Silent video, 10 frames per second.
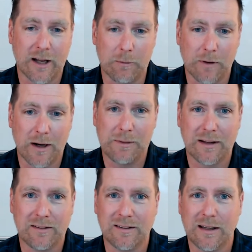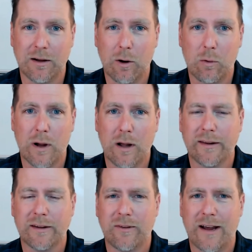time, right? Because you see, oh well,
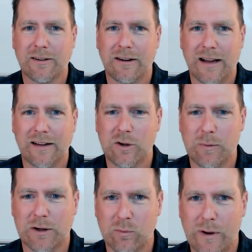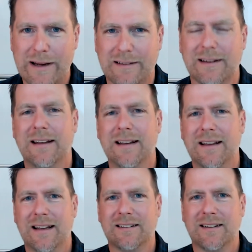this factor has too much weight,
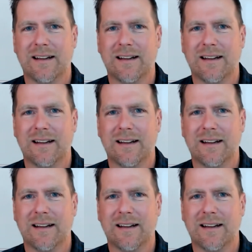it's